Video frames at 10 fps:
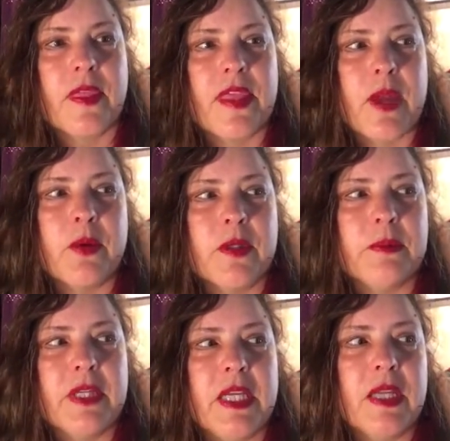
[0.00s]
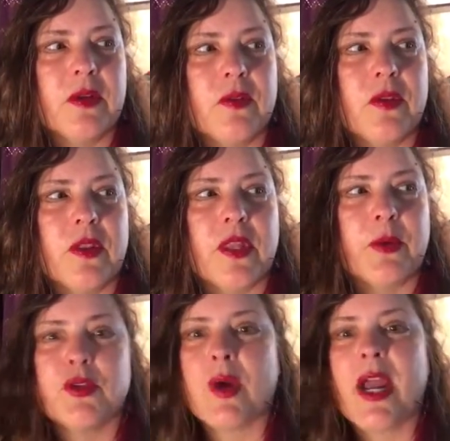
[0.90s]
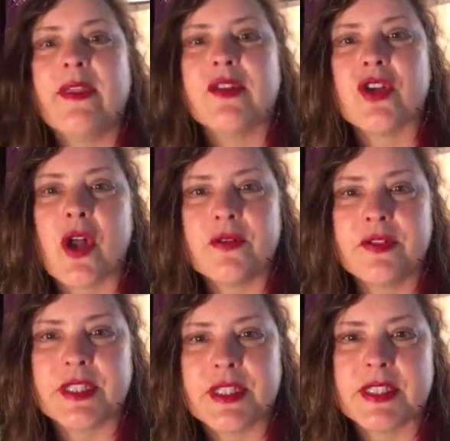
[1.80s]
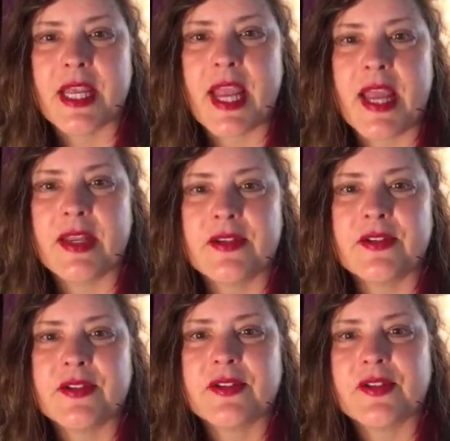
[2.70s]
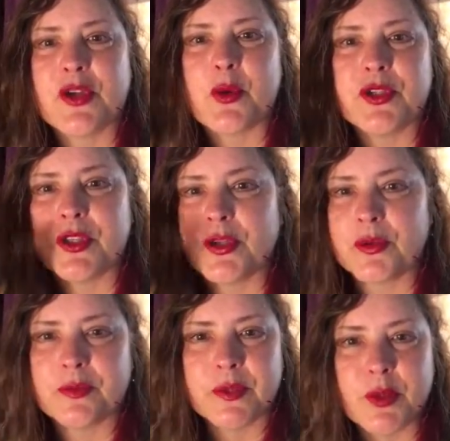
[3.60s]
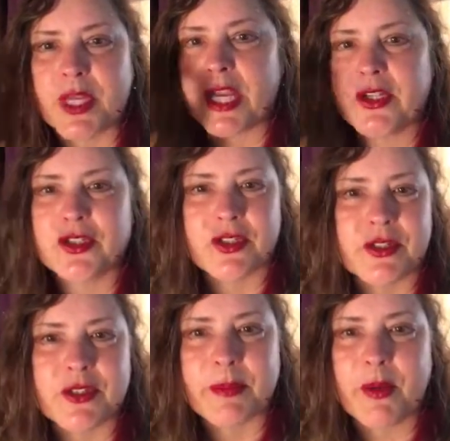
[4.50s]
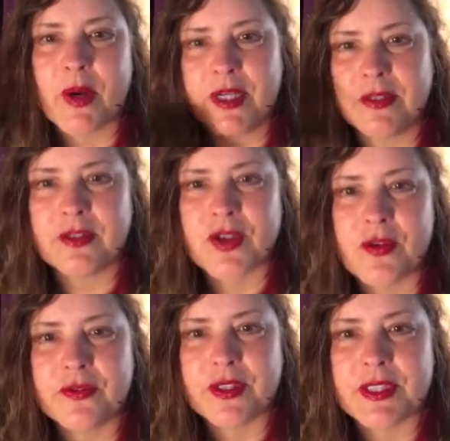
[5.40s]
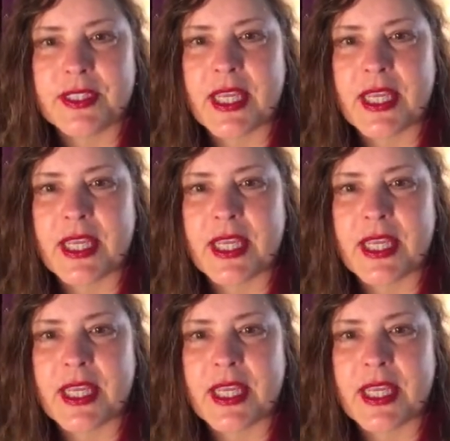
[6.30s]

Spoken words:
they would ride the dolphins and go to their locations by riding the dolphins.